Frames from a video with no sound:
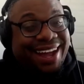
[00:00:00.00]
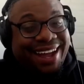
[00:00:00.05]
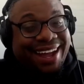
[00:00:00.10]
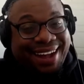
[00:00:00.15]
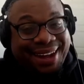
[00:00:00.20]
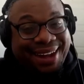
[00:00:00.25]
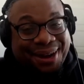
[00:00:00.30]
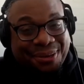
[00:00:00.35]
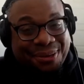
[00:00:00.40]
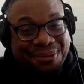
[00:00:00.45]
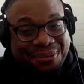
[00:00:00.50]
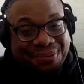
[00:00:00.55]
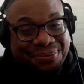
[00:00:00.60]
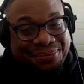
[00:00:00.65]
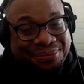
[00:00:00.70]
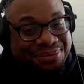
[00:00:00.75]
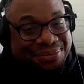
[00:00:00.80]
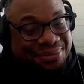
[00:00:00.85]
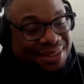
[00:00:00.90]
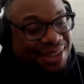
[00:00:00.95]
um,
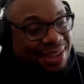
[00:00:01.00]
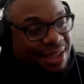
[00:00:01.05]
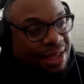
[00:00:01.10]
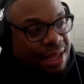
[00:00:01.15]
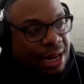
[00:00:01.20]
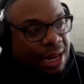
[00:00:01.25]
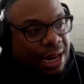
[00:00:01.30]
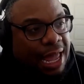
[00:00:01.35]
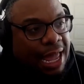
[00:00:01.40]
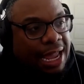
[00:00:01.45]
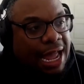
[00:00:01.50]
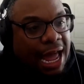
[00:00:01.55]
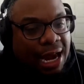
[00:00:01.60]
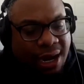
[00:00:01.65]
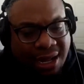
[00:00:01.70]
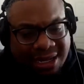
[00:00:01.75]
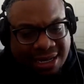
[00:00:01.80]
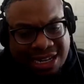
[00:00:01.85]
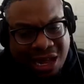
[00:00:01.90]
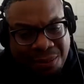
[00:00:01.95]
like I
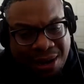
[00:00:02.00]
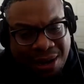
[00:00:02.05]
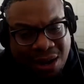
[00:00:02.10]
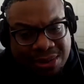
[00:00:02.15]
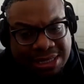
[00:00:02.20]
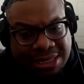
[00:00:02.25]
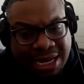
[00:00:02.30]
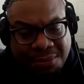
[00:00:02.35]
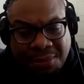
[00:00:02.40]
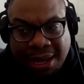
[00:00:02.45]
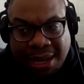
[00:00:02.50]
looked up and I was like,